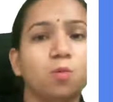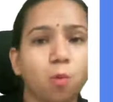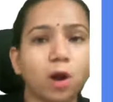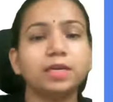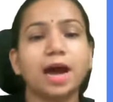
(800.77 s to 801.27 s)

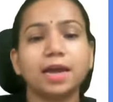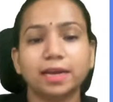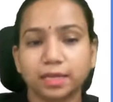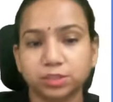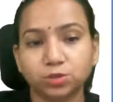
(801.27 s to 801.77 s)
what are
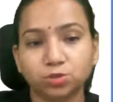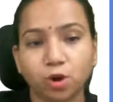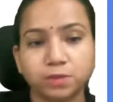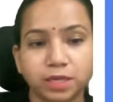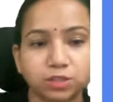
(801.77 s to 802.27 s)

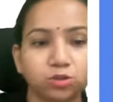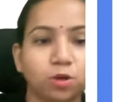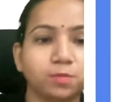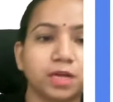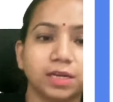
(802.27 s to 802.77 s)
azeotrops?
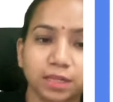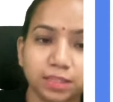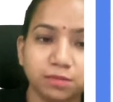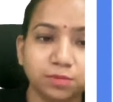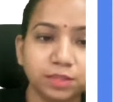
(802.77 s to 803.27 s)
Azeotrops are
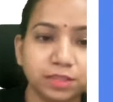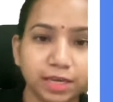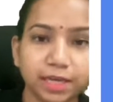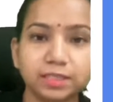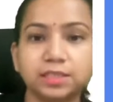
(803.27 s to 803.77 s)
nothing but,
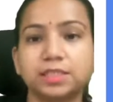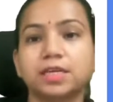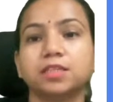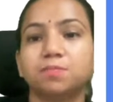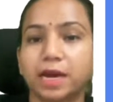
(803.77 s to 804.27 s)
yes, these
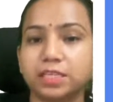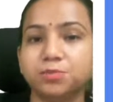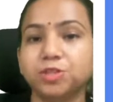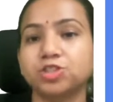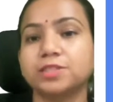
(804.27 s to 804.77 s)
are the binary
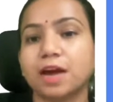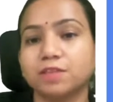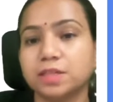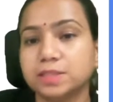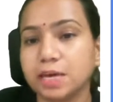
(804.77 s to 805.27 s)
mixtures
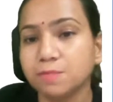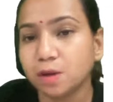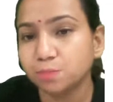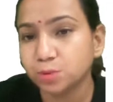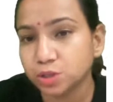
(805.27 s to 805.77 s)
having the same
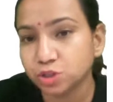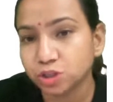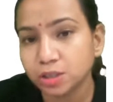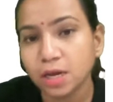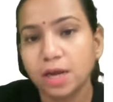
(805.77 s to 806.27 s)

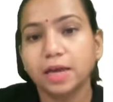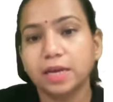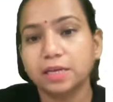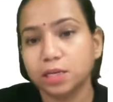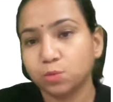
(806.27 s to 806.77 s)
composition
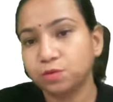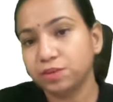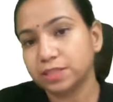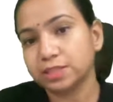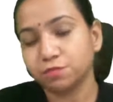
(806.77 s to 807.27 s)
in liquid
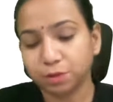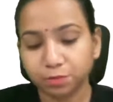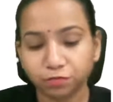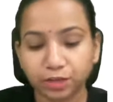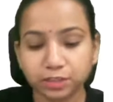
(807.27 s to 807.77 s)
phase and
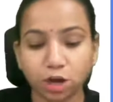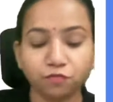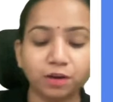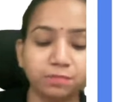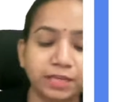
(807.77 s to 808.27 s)
vapor phase. Now
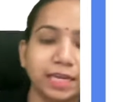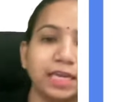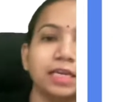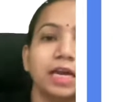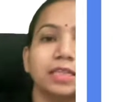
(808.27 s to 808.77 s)
if I'm
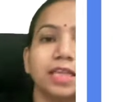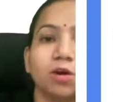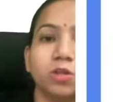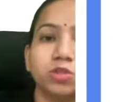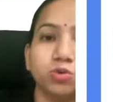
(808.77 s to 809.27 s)
telling, they are
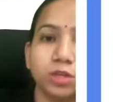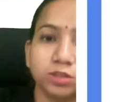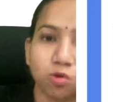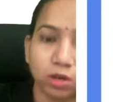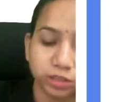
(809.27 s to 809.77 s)
also known
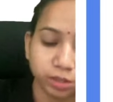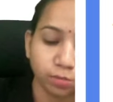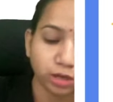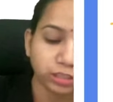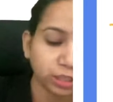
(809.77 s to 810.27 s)
as constant
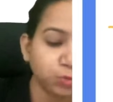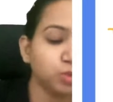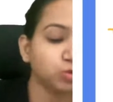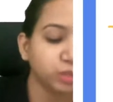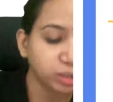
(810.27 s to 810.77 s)
boiling
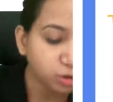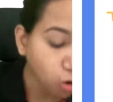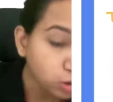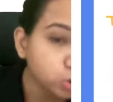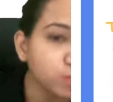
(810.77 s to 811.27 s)
liquids, so we can
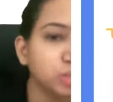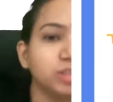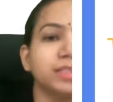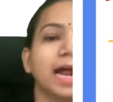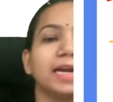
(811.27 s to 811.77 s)
also
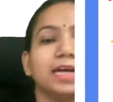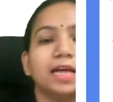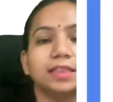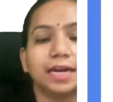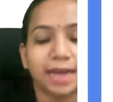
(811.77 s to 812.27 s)
mention that
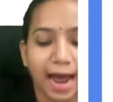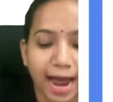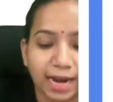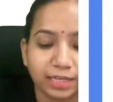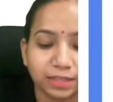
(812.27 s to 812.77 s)

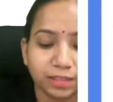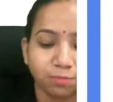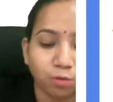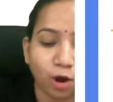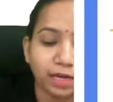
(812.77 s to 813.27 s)
and they
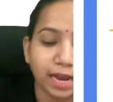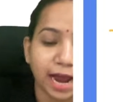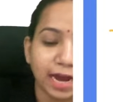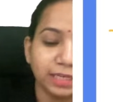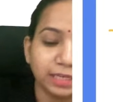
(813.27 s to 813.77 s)
boil
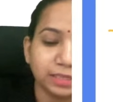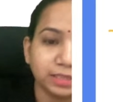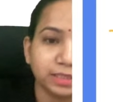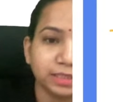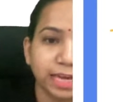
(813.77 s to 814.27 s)
at
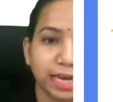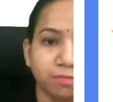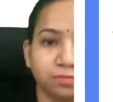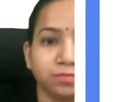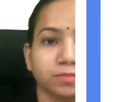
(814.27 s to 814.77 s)

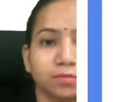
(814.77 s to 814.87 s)
same,